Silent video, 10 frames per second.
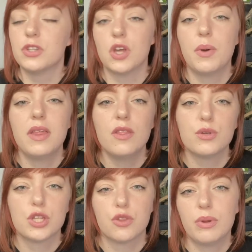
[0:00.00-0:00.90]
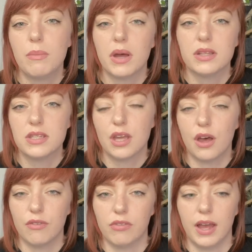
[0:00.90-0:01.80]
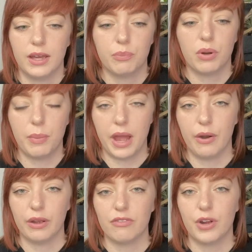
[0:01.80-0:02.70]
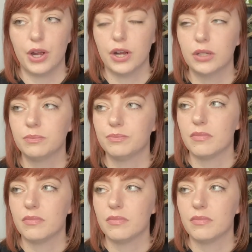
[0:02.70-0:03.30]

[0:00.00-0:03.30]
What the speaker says: So in those 3 months of like preparing for her,